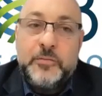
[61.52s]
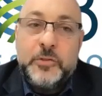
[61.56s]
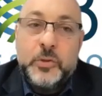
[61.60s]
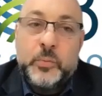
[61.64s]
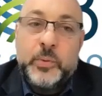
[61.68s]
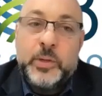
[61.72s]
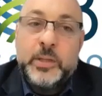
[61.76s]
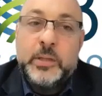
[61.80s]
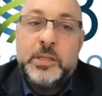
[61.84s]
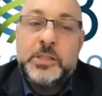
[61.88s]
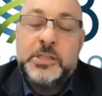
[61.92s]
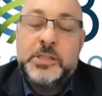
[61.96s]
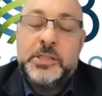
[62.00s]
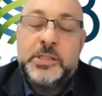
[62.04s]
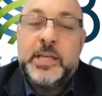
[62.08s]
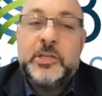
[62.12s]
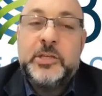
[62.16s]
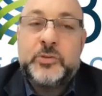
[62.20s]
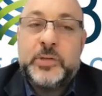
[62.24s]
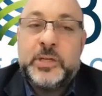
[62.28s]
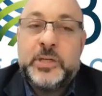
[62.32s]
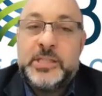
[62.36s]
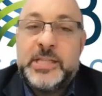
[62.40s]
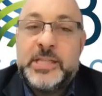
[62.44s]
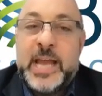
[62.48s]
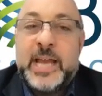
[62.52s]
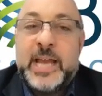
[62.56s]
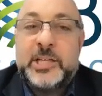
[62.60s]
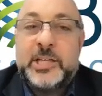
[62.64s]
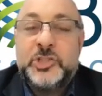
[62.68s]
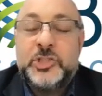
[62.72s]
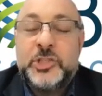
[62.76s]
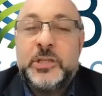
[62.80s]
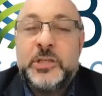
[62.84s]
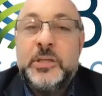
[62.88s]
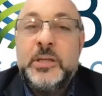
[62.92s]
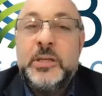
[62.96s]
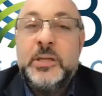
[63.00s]
the real estate
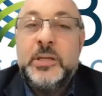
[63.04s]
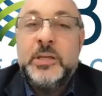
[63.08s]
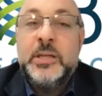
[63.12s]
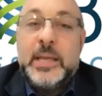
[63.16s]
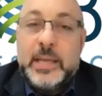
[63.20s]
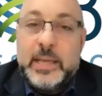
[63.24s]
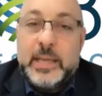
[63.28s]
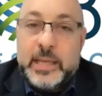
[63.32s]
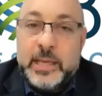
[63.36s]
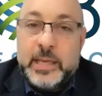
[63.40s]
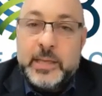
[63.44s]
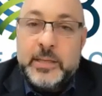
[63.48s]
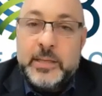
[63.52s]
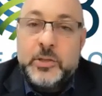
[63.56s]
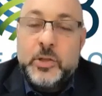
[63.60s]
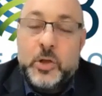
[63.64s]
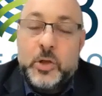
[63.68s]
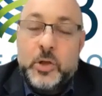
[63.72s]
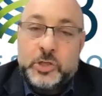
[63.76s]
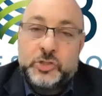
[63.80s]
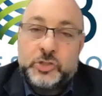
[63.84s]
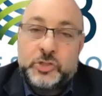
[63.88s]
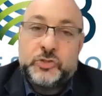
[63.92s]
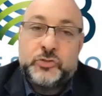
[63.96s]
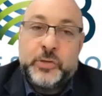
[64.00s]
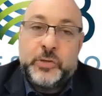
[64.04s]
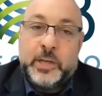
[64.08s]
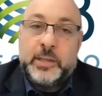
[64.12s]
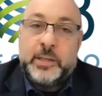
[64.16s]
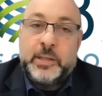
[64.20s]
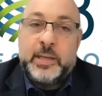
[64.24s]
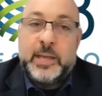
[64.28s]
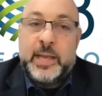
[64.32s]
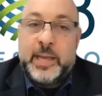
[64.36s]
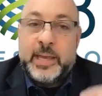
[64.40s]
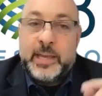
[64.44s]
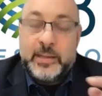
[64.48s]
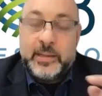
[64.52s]
transaction in
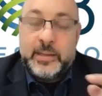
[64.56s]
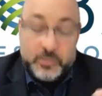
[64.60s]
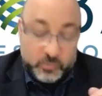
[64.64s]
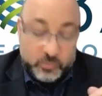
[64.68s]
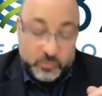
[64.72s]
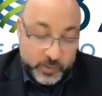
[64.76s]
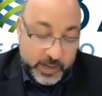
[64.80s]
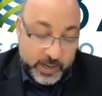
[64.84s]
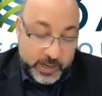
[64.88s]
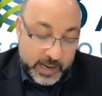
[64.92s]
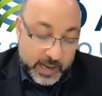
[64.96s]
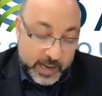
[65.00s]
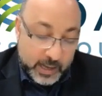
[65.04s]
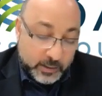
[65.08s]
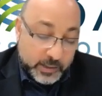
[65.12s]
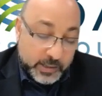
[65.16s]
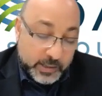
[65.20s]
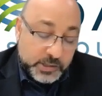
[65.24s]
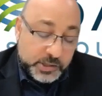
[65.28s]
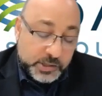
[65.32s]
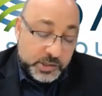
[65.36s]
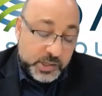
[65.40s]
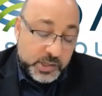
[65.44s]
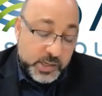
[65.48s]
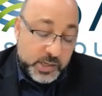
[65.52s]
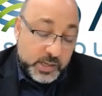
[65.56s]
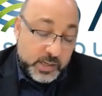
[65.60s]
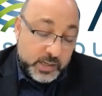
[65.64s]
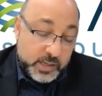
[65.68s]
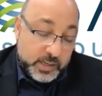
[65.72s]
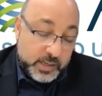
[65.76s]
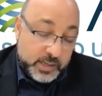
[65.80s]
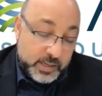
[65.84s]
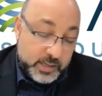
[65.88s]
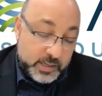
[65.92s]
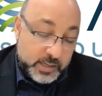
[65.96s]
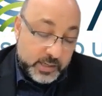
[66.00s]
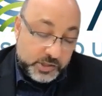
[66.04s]
Australia? And Ray Ellis
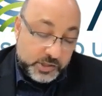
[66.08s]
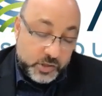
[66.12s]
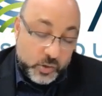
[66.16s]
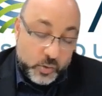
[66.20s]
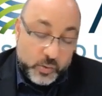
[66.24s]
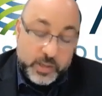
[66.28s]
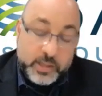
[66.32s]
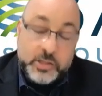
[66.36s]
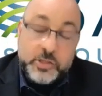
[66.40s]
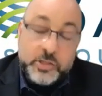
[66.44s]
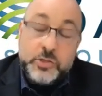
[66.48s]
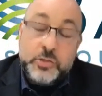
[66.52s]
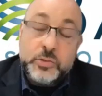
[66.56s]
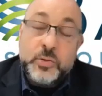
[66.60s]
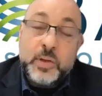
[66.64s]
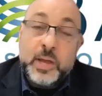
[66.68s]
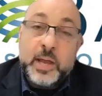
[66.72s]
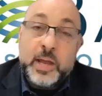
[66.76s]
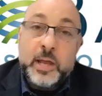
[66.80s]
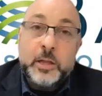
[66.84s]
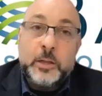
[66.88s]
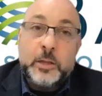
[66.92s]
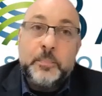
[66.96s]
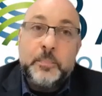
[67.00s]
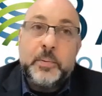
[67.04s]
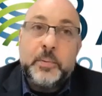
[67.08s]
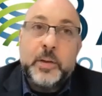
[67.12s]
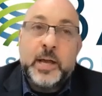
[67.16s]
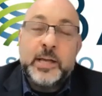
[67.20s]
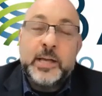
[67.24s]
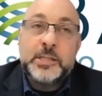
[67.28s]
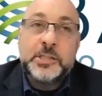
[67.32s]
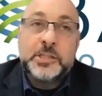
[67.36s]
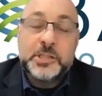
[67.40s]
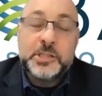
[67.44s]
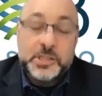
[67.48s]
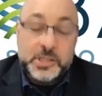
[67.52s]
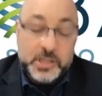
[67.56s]
is going to help
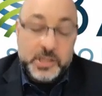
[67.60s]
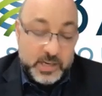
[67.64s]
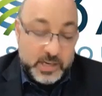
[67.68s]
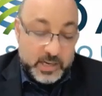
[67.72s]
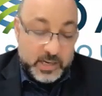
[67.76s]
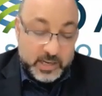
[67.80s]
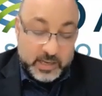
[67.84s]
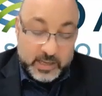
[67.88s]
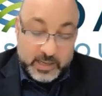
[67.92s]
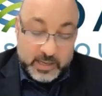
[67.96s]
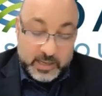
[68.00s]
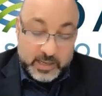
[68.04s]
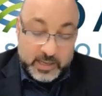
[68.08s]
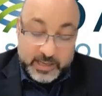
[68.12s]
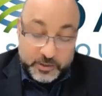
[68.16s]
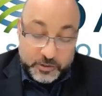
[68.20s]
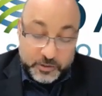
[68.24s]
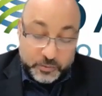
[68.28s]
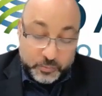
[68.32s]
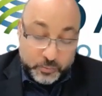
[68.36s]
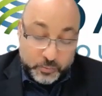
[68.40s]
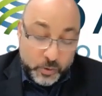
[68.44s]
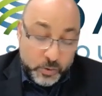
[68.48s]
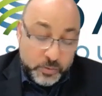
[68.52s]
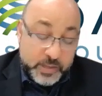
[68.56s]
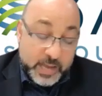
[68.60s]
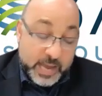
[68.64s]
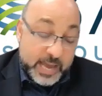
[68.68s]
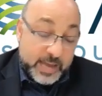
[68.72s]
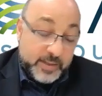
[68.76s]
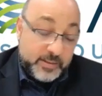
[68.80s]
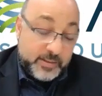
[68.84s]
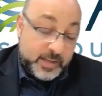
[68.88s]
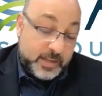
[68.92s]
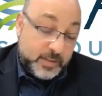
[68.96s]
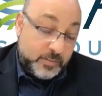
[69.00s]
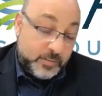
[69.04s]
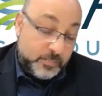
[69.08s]
us get through
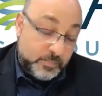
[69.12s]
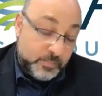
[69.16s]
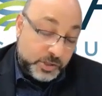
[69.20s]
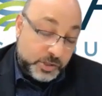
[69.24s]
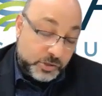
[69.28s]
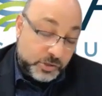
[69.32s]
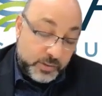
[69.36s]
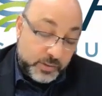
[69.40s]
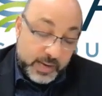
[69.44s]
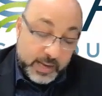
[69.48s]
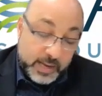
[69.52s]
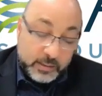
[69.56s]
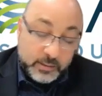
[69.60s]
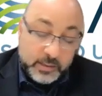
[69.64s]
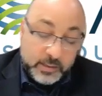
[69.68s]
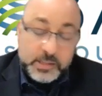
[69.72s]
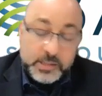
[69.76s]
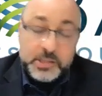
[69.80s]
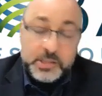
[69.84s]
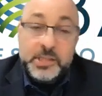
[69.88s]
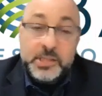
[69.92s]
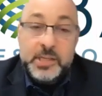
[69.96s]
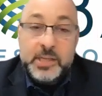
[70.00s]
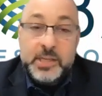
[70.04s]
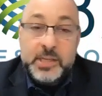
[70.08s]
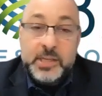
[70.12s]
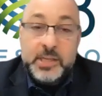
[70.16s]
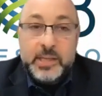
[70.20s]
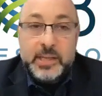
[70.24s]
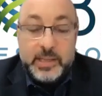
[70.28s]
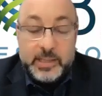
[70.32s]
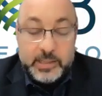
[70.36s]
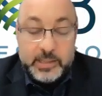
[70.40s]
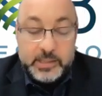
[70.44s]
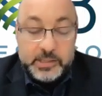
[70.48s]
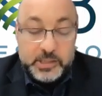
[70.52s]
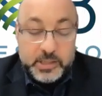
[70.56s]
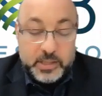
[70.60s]
that. And Mr. Ellis
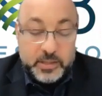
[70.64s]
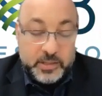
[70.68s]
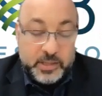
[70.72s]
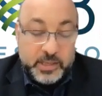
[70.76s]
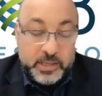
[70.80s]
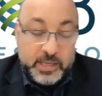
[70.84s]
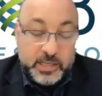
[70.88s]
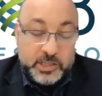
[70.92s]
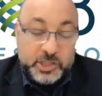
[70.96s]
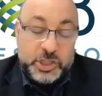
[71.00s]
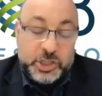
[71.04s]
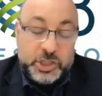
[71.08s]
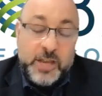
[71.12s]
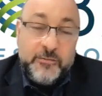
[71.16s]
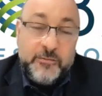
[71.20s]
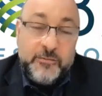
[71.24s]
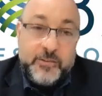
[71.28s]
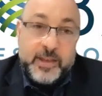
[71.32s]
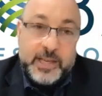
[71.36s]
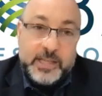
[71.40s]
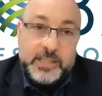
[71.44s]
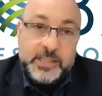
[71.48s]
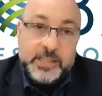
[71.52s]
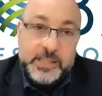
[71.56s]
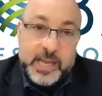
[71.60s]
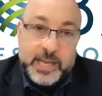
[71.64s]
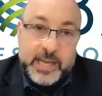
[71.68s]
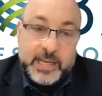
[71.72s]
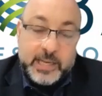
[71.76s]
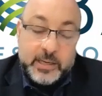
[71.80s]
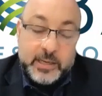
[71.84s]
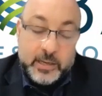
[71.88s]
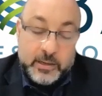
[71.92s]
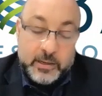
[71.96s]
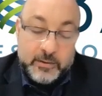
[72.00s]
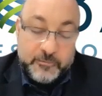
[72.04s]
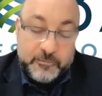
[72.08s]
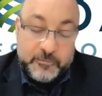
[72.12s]
is the chief
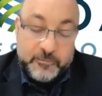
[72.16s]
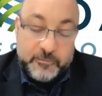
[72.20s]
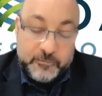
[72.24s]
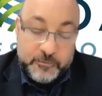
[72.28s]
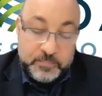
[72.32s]
executive